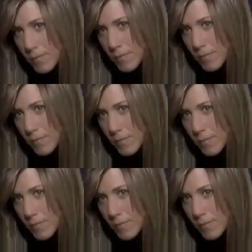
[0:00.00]
you can't
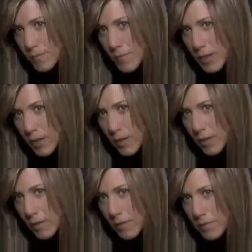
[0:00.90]
let it
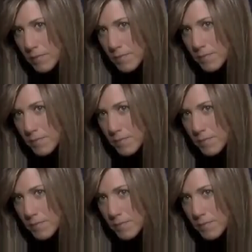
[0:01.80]
go?